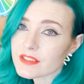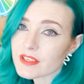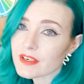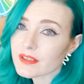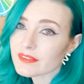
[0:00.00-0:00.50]

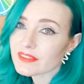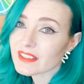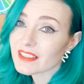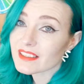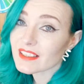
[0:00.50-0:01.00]
So
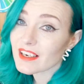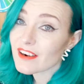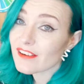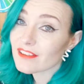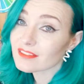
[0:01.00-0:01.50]
there you
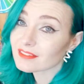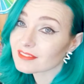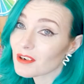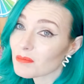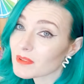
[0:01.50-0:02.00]
go.
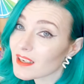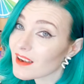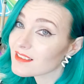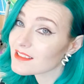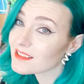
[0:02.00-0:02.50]
Hope you
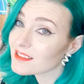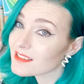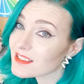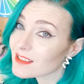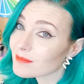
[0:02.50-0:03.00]
guys
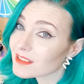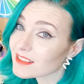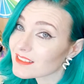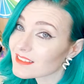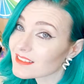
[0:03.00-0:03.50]
learned
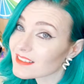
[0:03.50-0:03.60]
something.